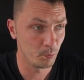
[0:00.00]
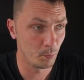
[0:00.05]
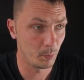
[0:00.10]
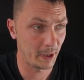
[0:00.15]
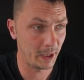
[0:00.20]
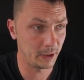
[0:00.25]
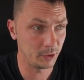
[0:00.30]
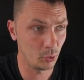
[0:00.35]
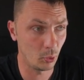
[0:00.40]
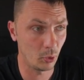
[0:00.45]

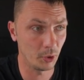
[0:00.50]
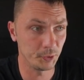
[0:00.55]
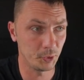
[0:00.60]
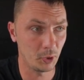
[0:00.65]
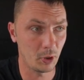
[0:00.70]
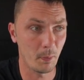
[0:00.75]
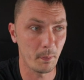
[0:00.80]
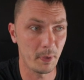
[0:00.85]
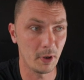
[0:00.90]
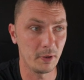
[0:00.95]
But I do want
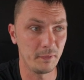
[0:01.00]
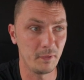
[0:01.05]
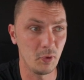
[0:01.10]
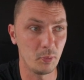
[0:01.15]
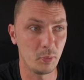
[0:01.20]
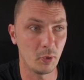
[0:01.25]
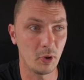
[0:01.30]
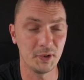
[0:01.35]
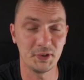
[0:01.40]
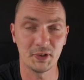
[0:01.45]
to compare
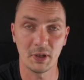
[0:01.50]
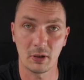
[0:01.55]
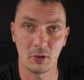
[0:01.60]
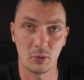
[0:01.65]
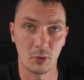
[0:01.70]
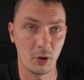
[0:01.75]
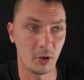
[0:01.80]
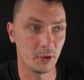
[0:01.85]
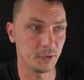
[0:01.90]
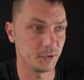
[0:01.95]
viewpoints
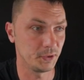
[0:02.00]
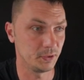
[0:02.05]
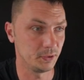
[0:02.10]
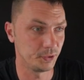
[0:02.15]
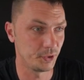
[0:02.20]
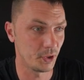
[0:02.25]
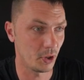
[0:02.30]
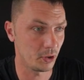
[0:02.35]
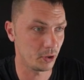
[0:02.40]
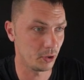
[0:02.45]
across
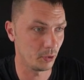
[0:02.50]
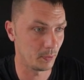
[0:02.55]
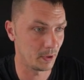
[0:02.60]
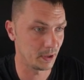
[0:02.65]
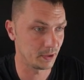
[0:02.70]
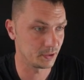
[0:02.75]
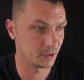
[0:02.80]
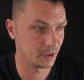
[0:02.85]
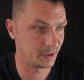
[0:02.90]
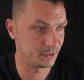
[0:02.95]

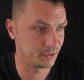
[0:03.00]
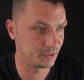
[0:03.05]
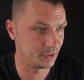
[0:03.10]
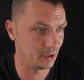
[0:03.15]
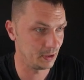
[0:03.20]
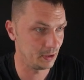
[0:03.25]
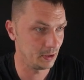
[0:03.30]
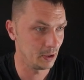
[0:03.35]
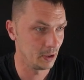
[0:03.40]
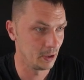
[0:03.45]
documents. So let's
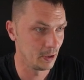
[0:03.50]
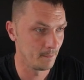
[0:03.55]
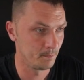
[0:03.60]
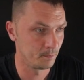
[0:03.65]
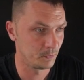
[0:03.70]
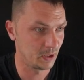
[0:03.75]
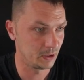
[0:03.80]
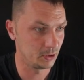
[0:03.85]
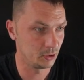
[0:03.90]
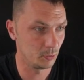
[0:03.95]
see.
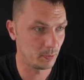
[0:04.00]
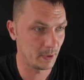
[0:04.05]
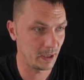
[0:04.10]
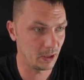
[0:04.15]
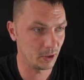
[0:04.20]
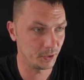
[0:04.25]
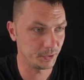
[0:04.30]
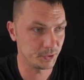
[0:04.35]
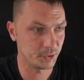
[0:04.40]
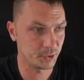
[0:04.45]
Do
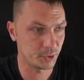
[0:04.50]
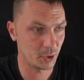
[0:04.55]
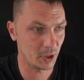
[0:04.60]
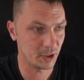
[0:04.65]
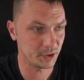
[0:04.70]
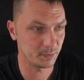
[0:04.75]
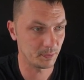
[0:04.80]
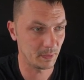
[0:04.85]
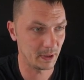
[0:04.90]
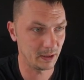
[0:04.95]
males
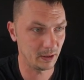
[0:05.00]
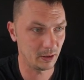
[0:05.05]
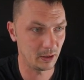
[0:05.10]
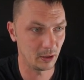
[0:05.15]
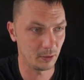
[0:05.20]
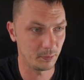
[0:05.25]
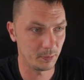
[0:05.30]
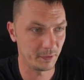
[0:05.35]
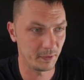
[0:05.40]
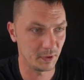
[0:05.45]
trust
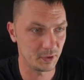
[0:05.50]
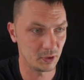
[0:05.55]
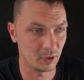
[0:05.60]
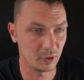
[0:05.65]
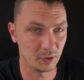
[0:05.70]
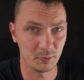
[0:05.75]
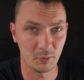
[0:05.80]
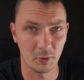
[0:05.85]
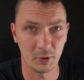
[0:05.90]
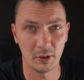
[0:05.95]
medical
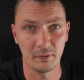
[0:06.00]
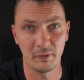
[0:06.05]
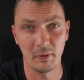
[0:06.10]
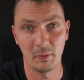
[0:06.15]
professionals more than